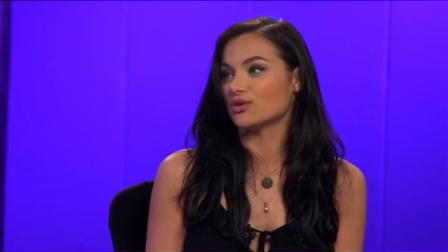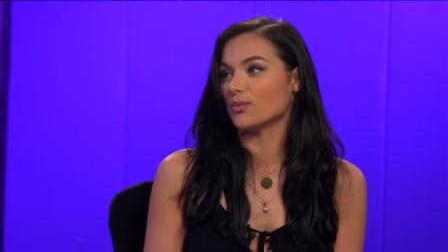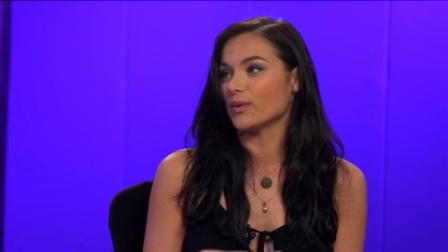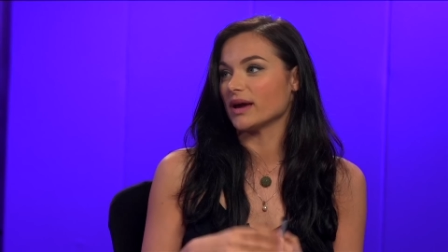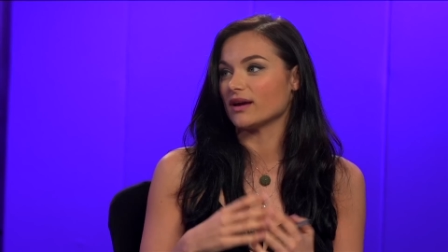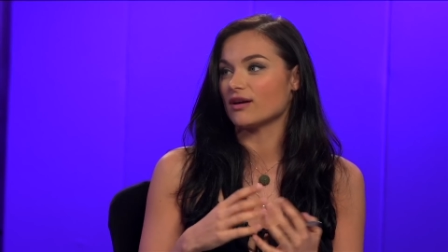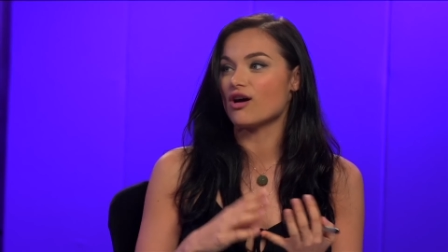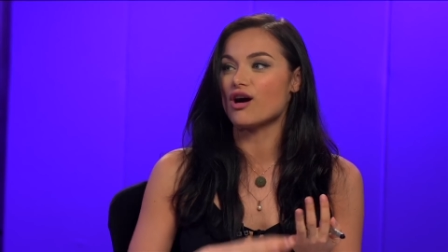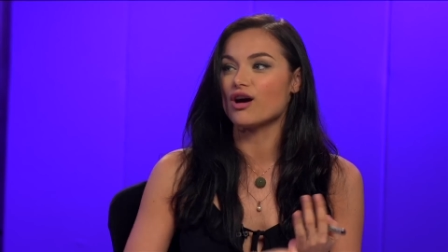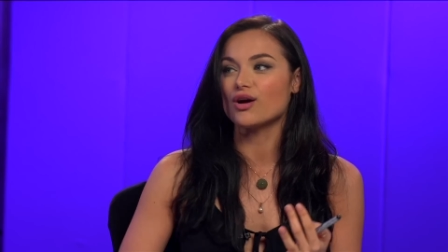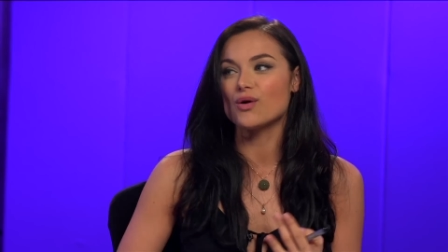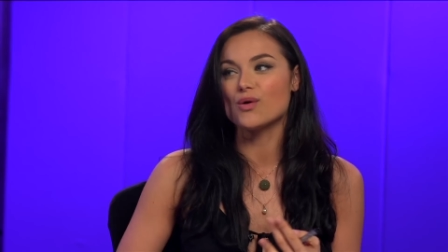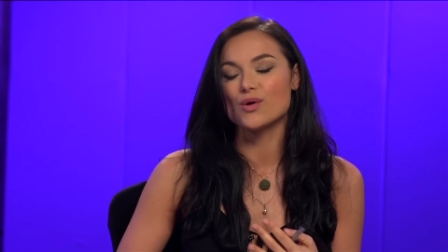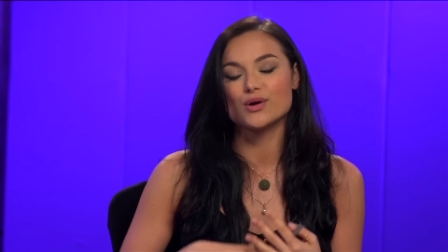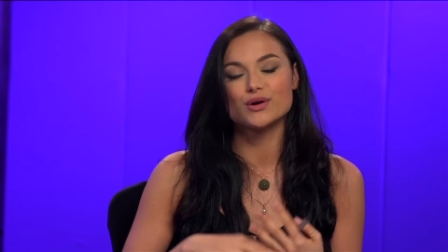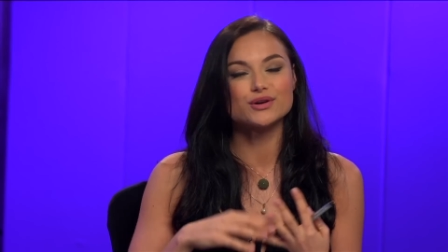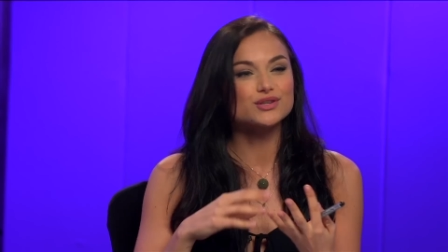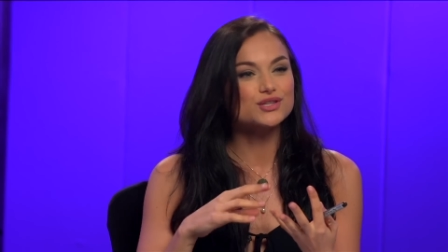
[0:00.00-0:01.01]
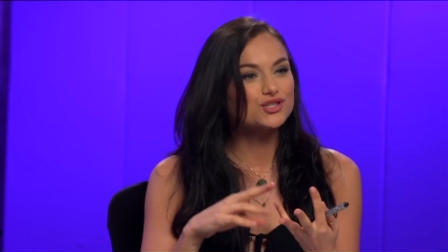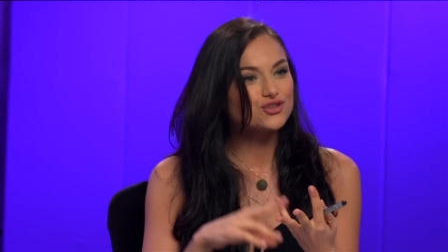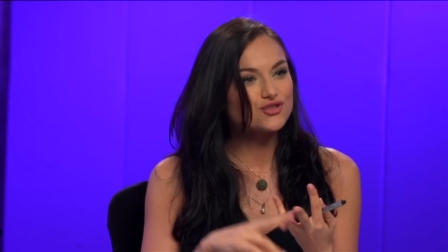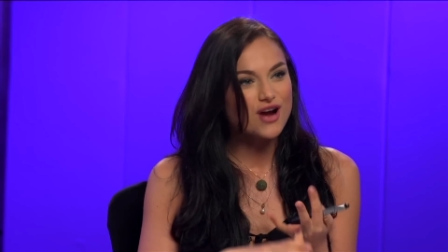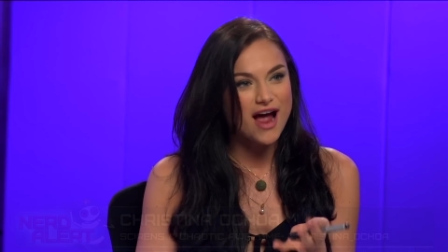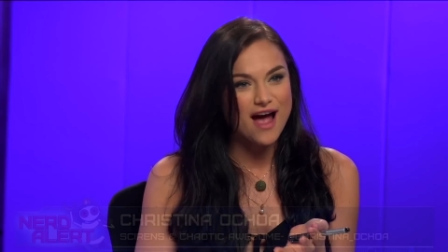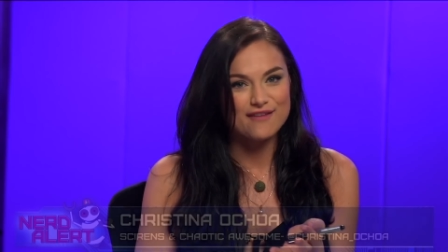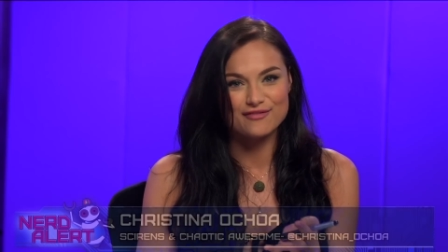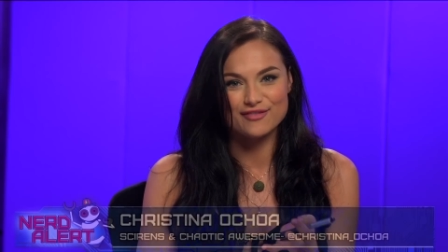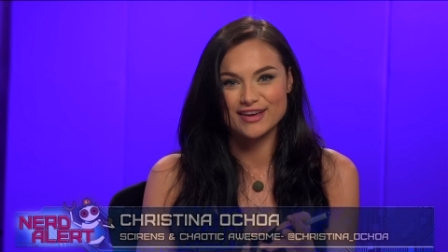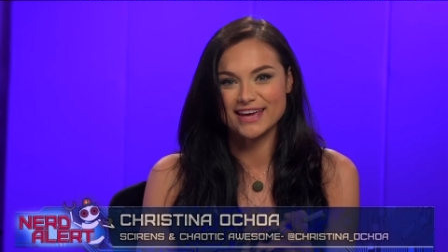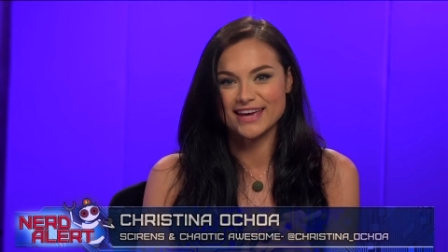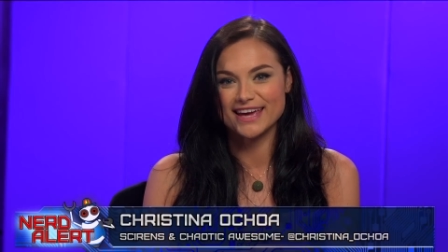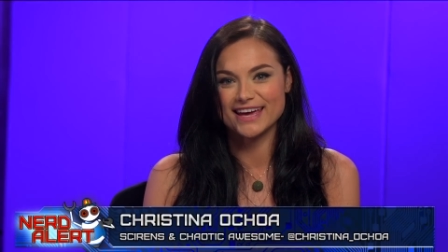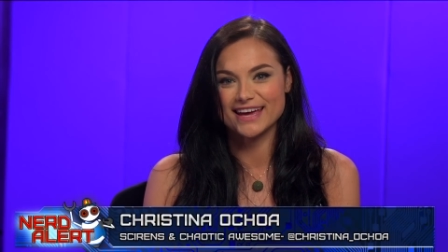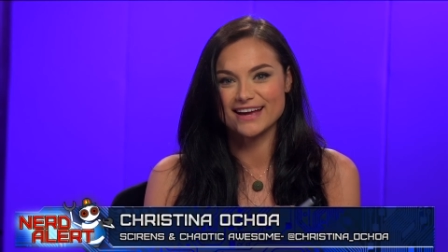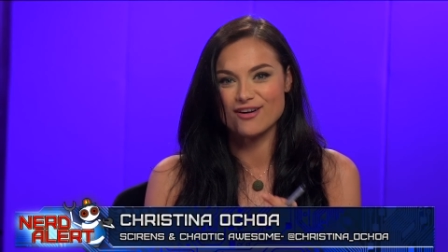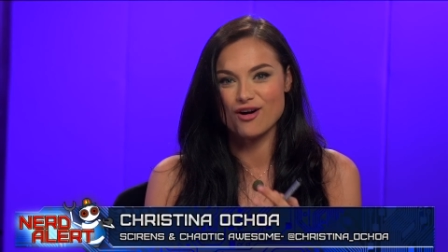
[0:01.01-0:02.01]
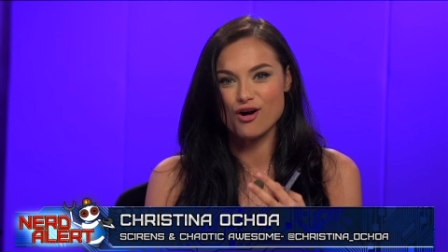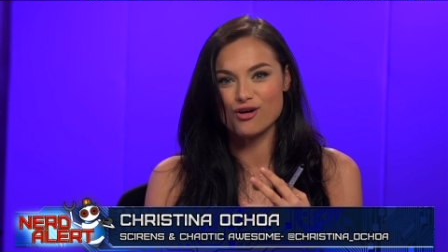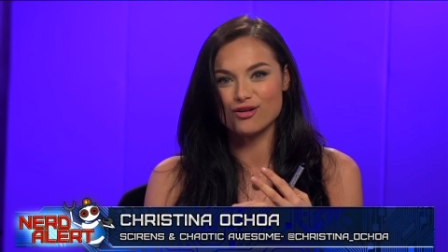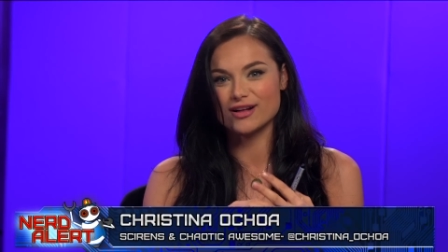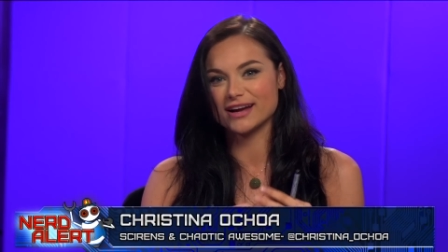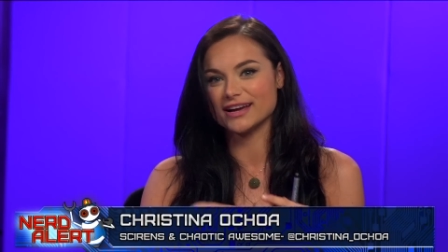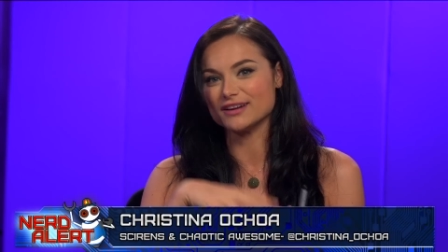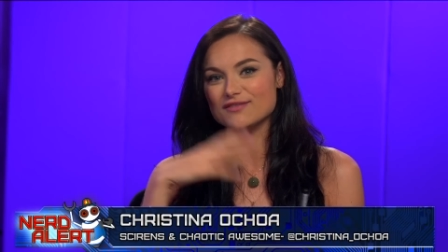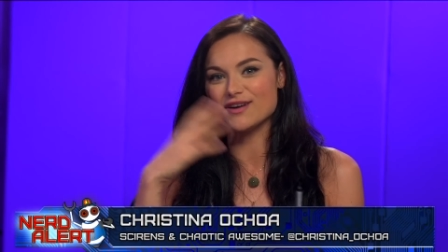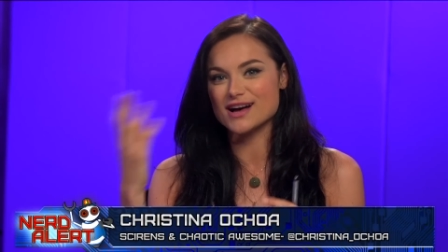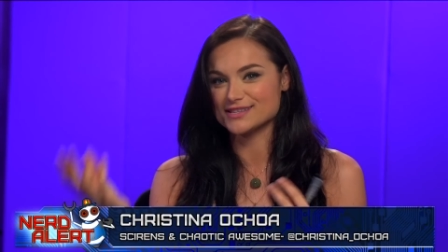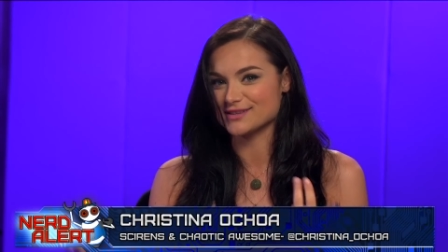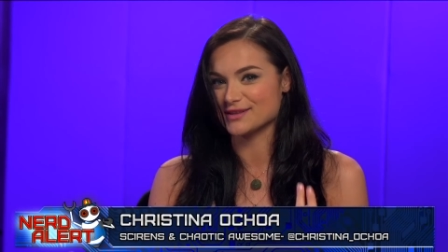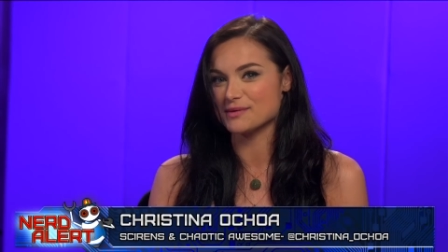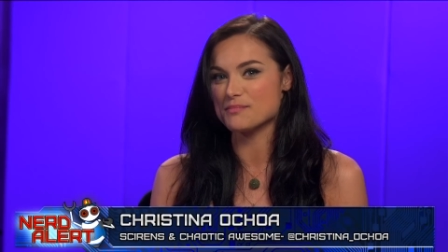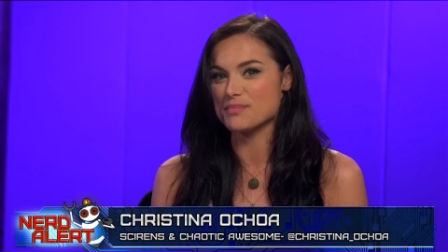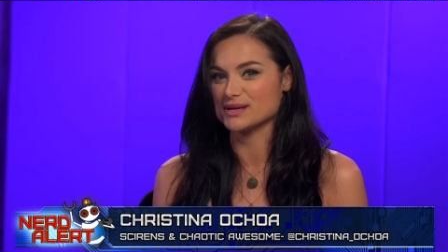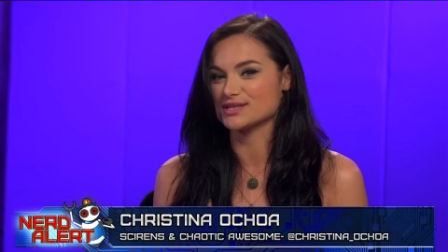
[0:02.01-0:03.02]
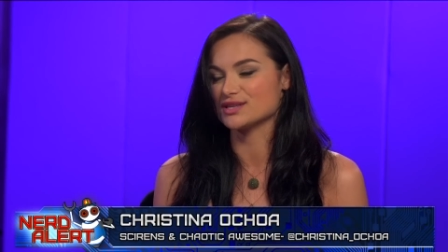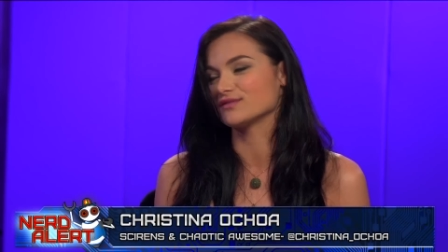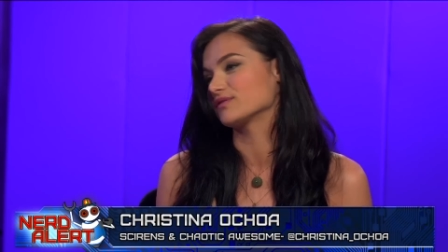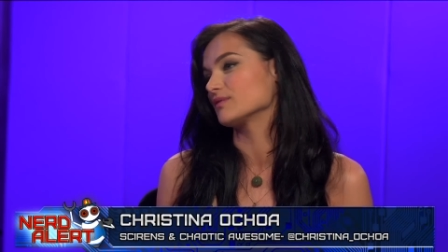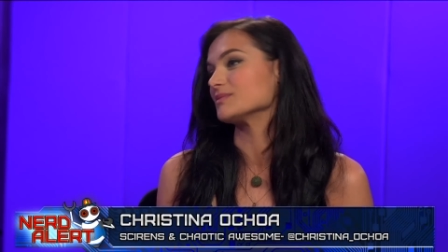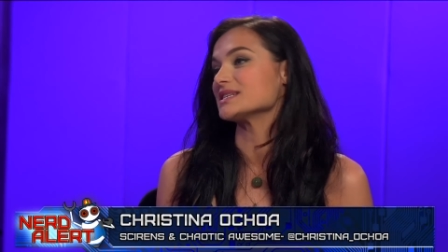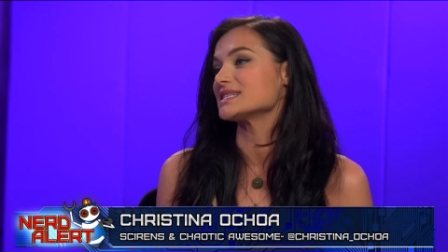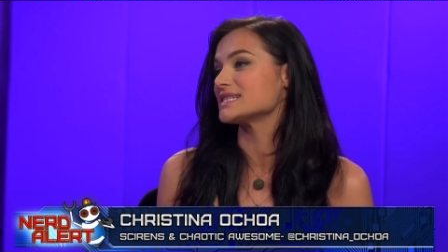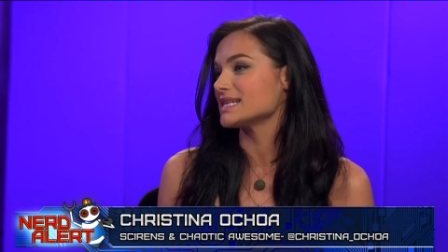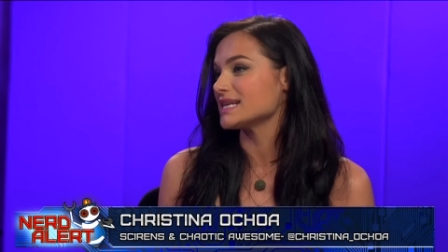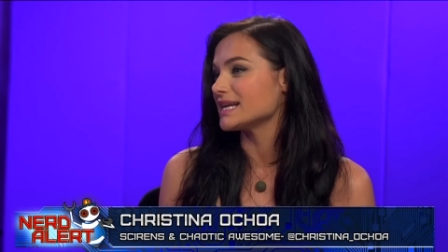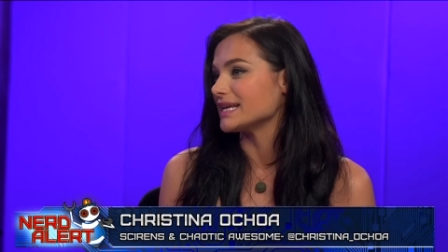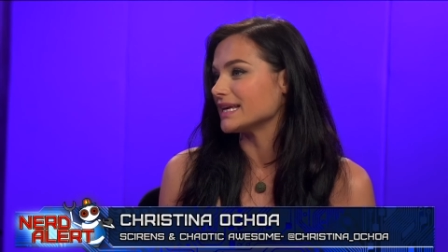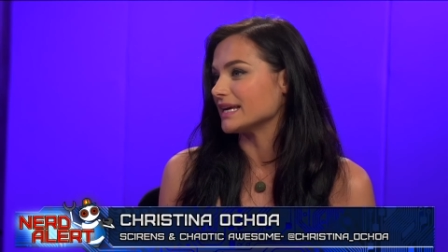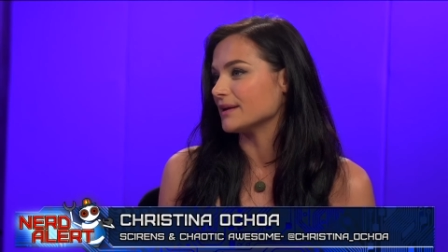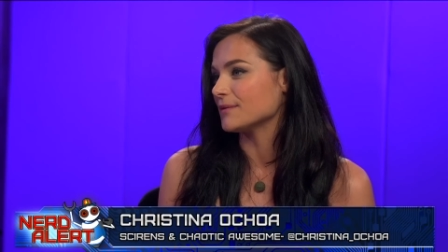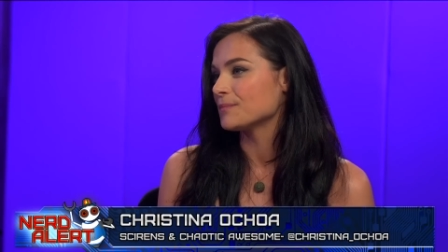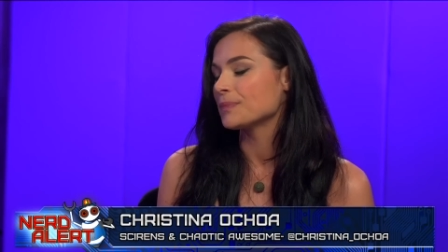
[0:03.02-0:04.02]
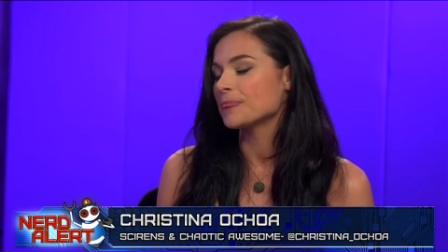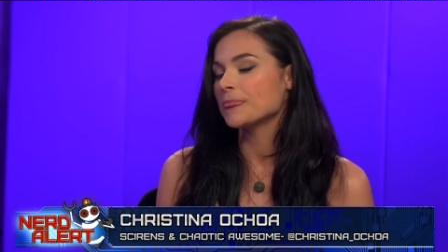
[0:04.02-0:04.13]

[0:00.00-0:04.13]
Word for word: away car horns, traffic, all kind of hustle and bustle from the city.